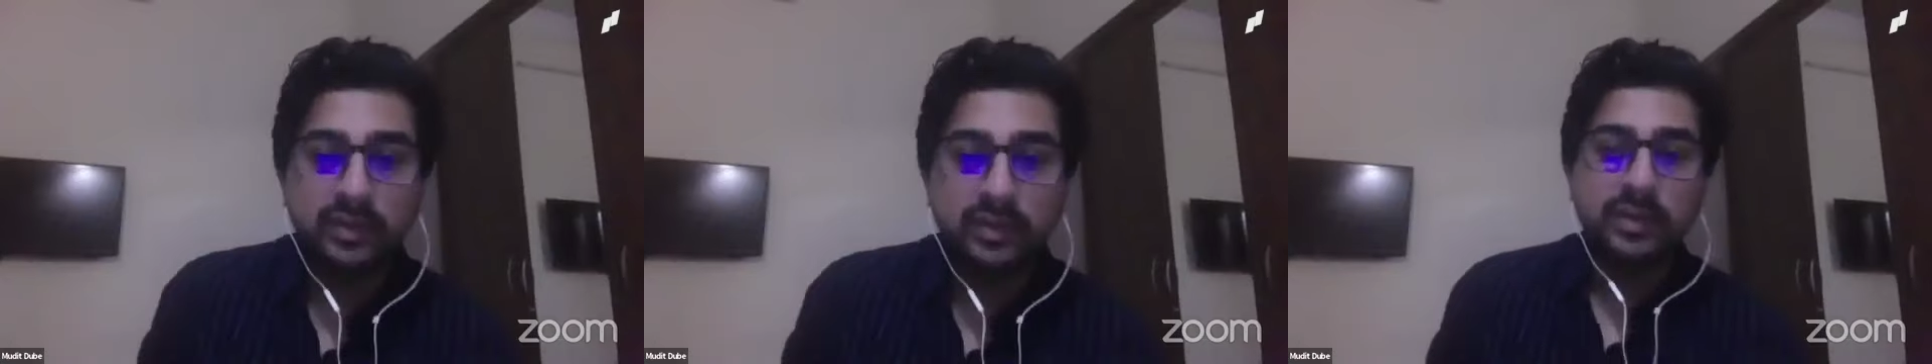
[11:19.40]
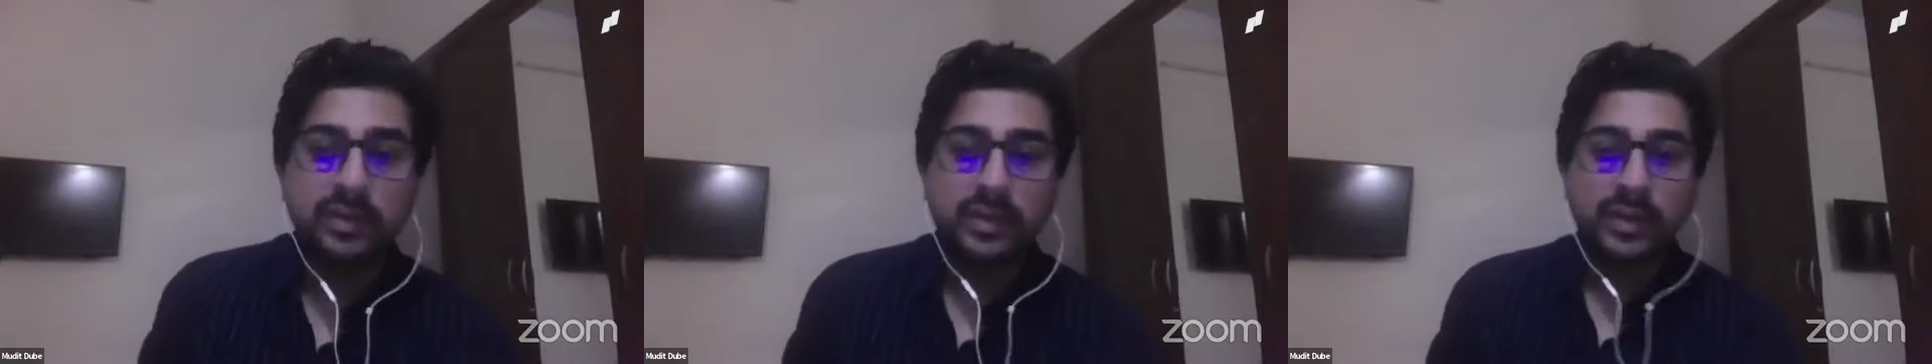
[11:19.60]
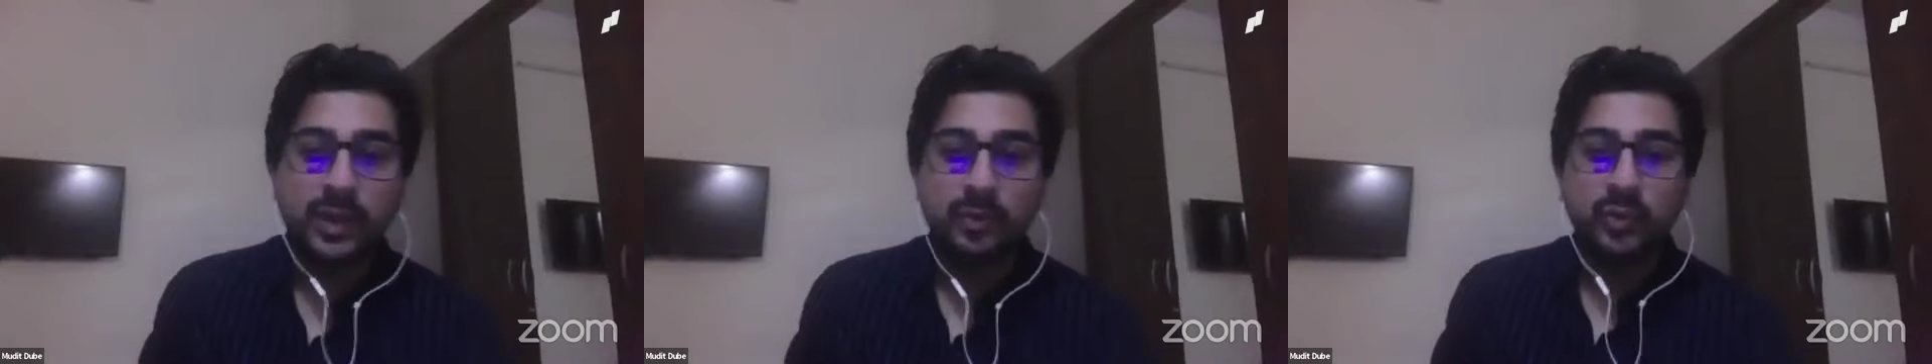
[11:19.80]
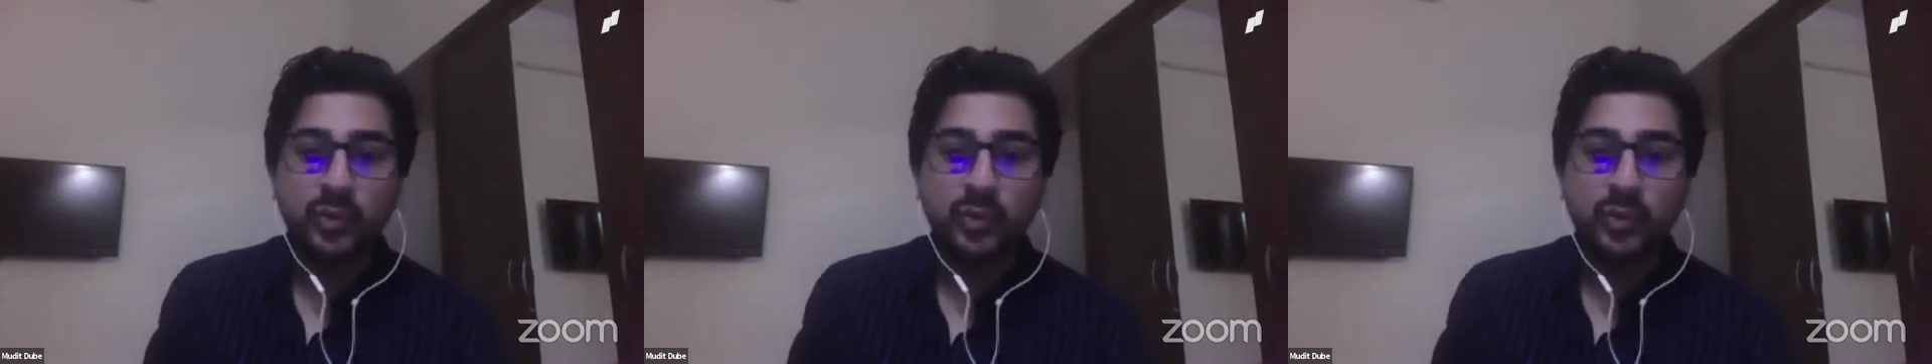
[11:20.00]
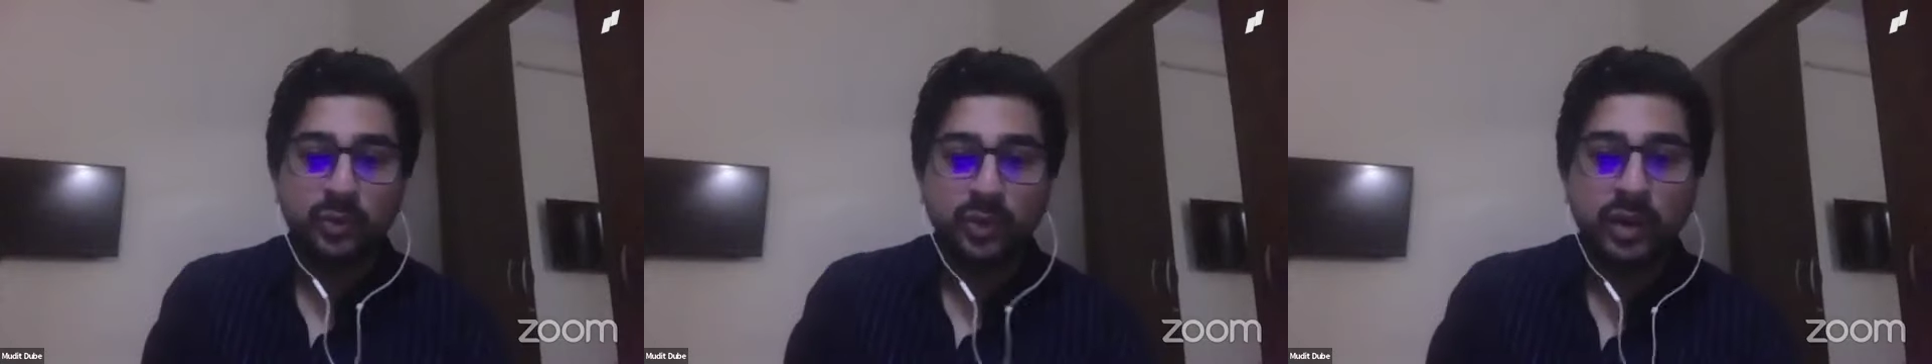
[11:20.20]
are times
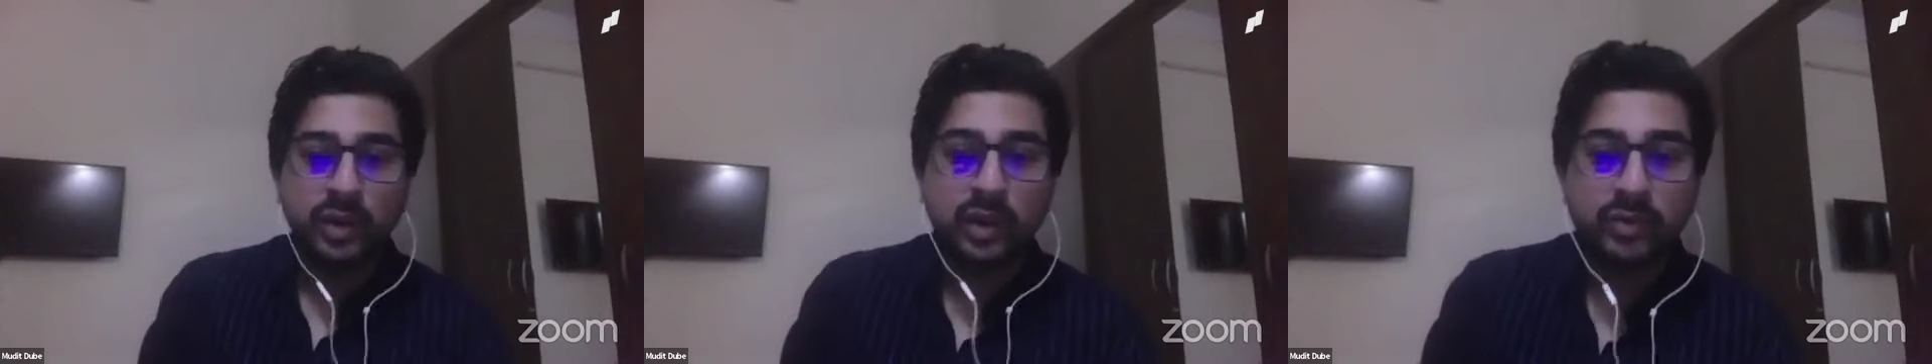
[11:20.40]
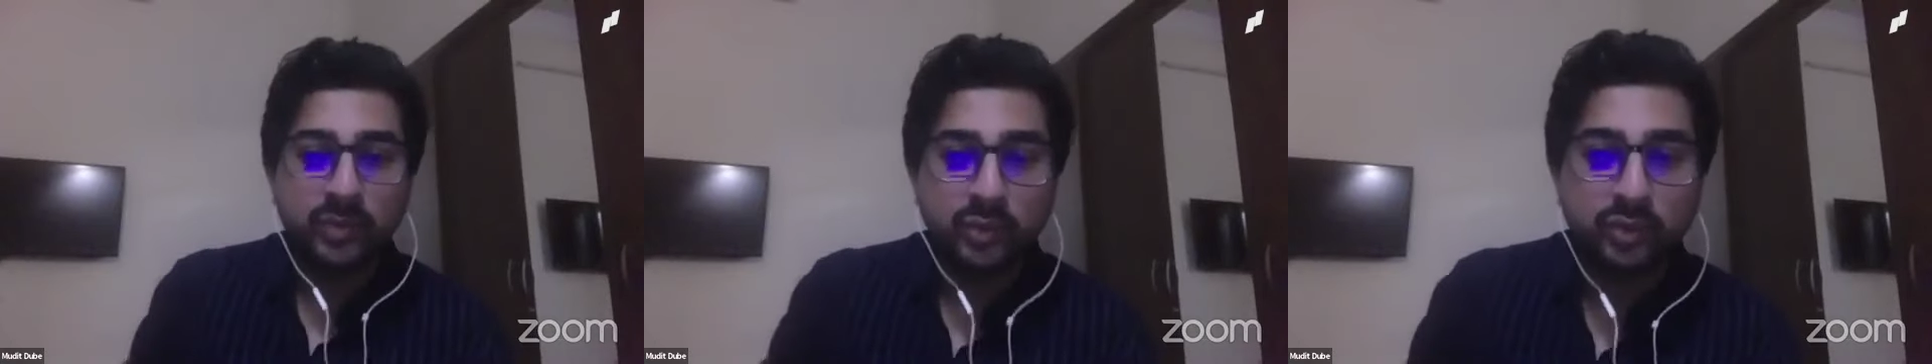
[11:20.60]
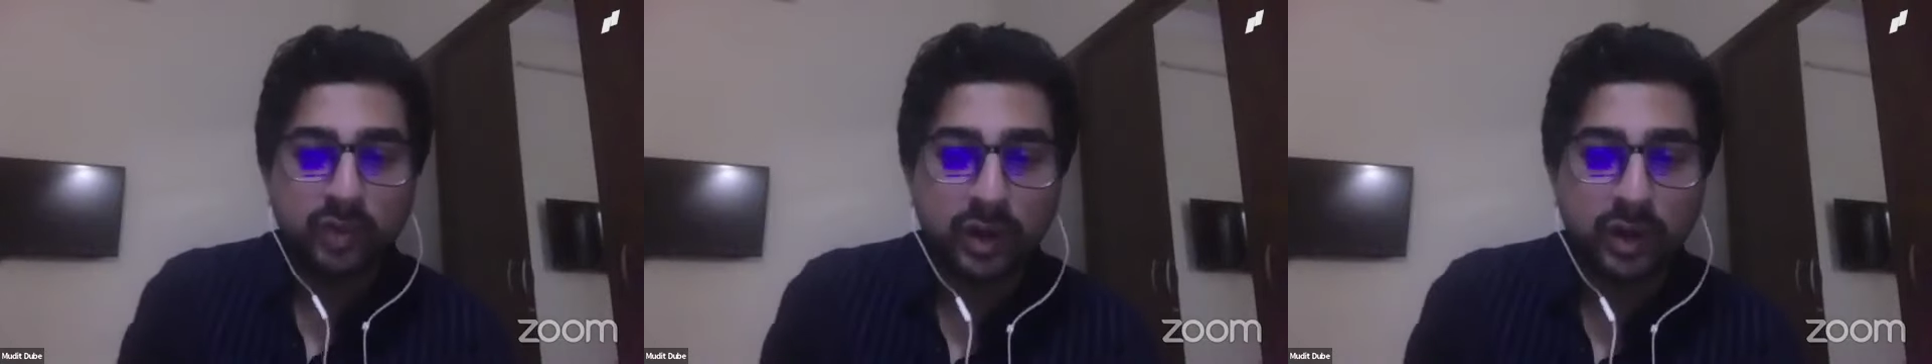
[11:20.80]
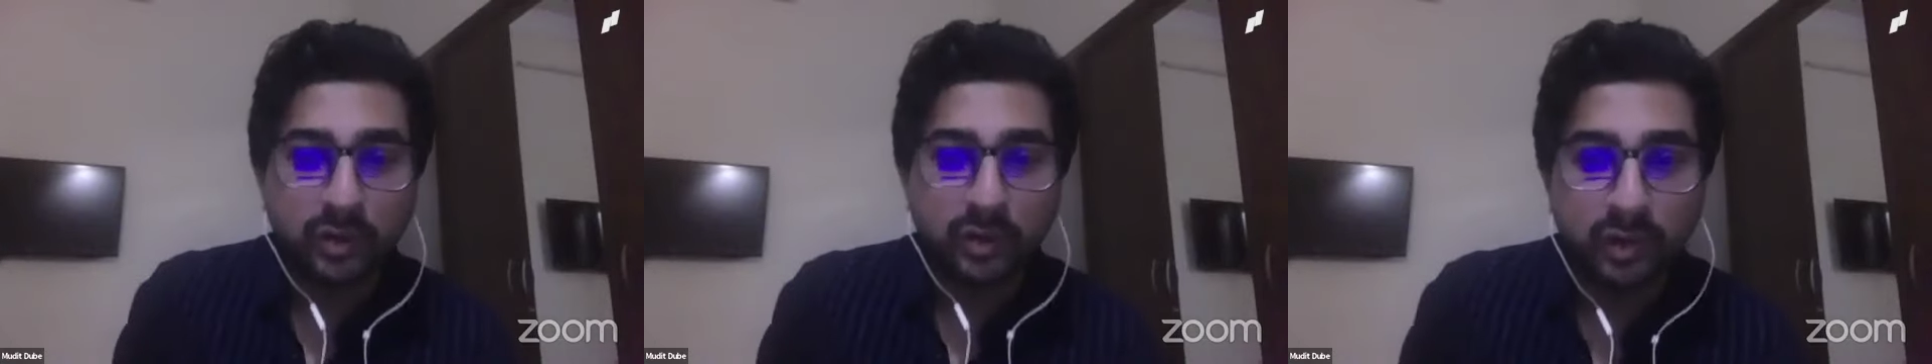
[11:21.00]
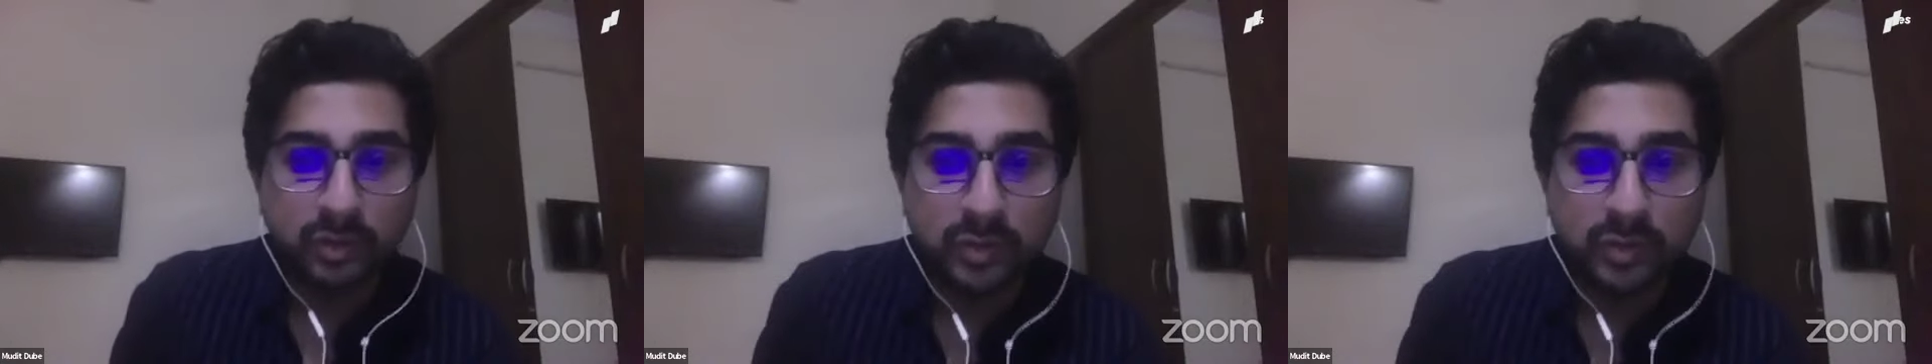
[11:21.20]
when we have to try all